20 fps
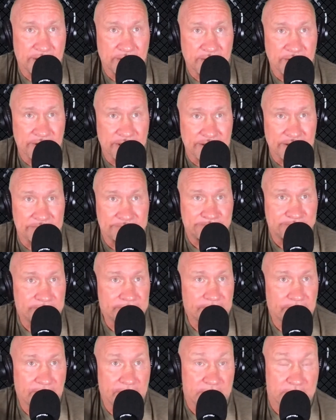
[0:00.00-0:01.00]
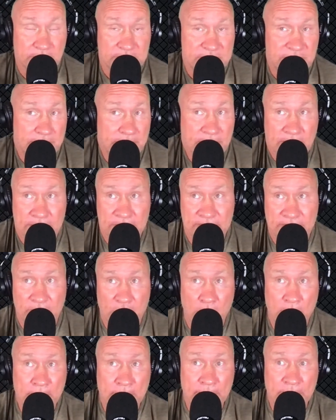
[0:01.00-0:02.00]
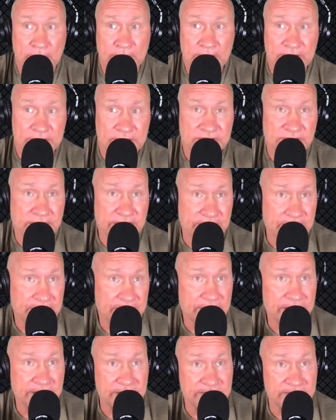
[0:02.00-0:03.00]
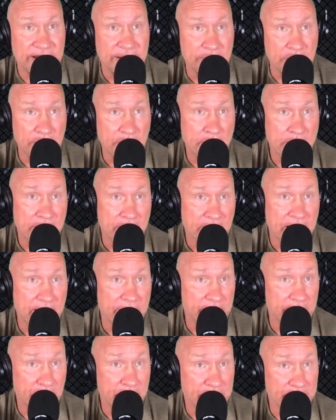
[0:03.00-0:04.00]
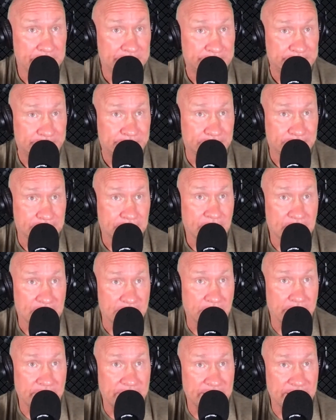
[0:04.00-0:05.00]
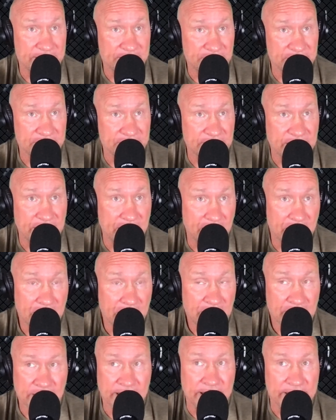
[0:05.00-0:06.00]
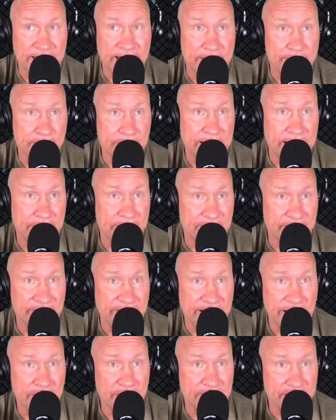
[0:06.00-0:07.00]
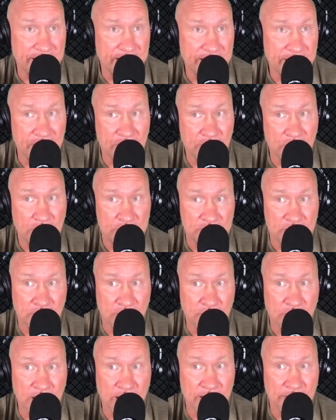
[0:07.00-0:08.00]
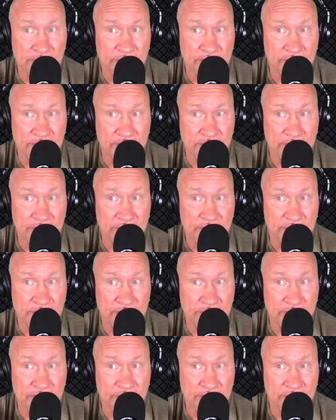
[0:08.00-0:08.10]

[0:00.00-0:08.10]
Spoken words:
Like it was Richie Peelan was very open about saying that his family would be better off without him. So I made that decision. Now, again, can't blame the family; they didn't know what was going on.